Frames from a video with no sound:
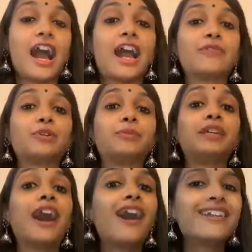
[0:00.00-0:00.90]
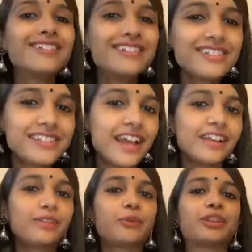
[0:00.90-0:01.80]
I would be
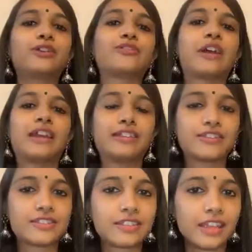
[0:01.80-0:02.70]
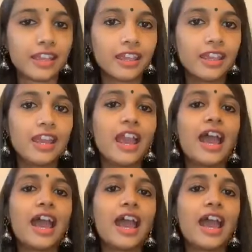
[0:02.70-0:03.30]
understanding what they're trying to say